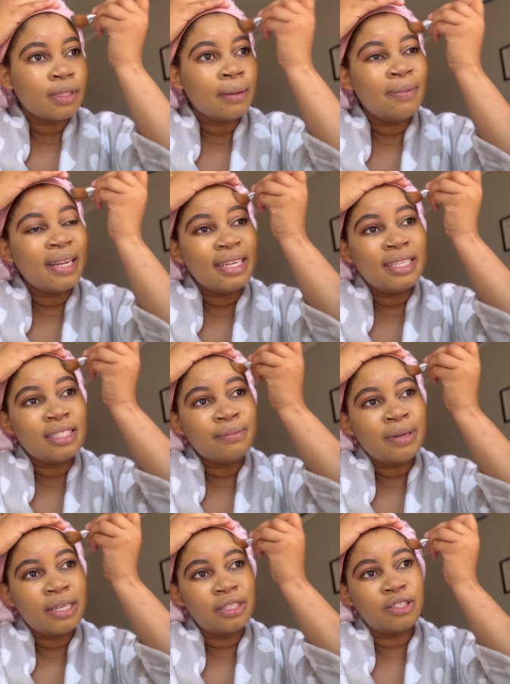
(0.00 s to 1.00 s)
please
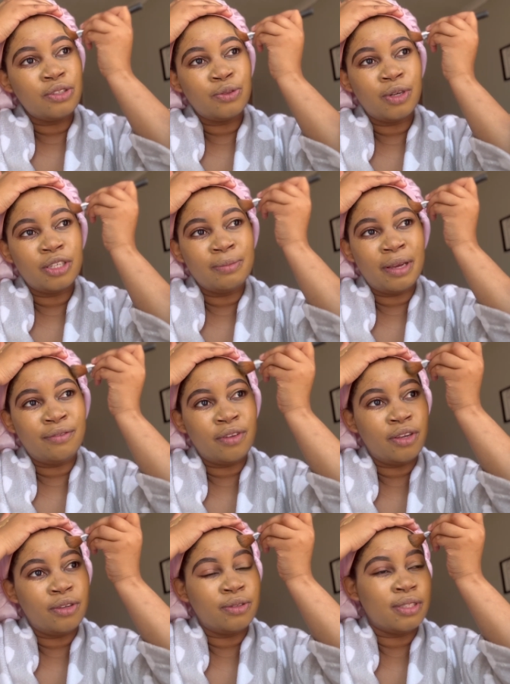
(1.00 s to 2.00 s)
please do watch my
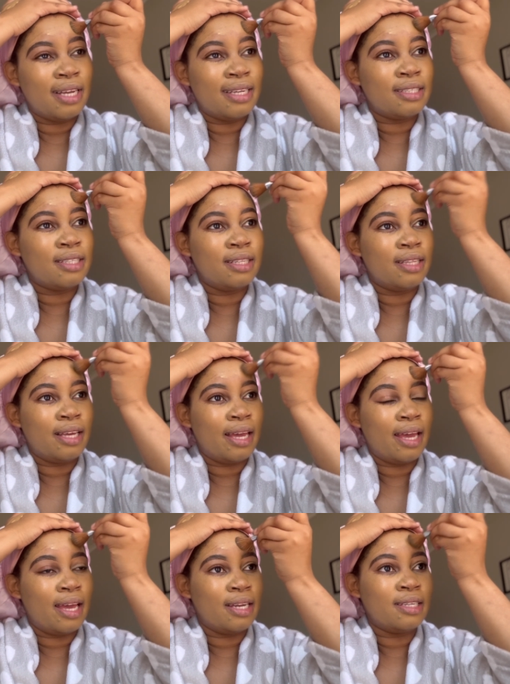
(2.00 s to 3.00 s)
videos until the
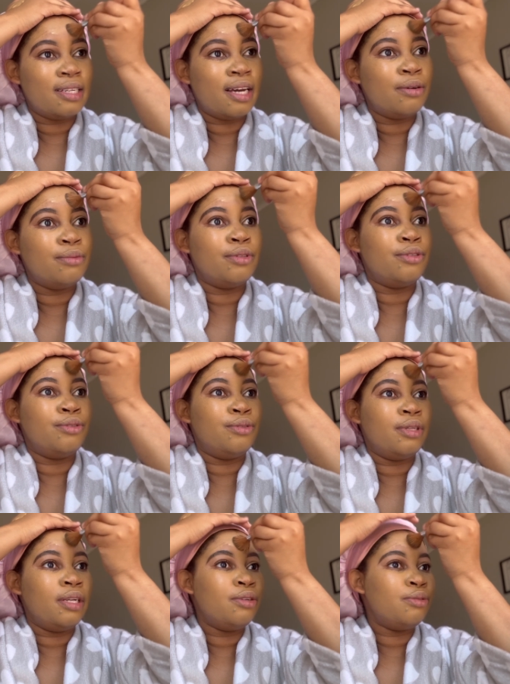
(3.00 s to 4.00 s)
end i would
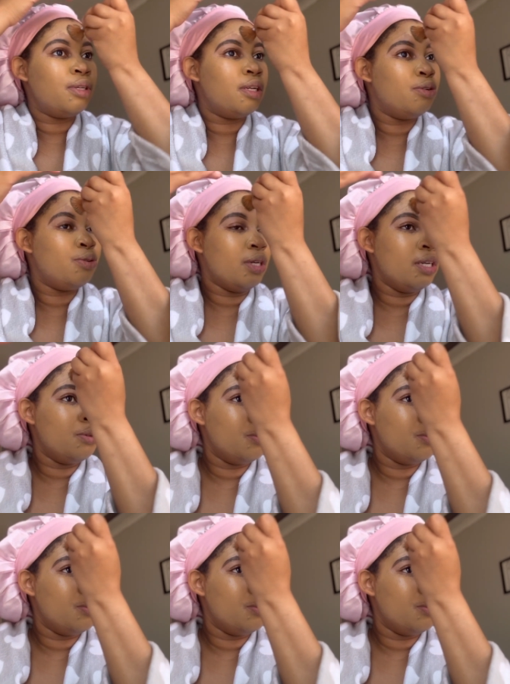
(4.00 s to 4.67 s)
really really really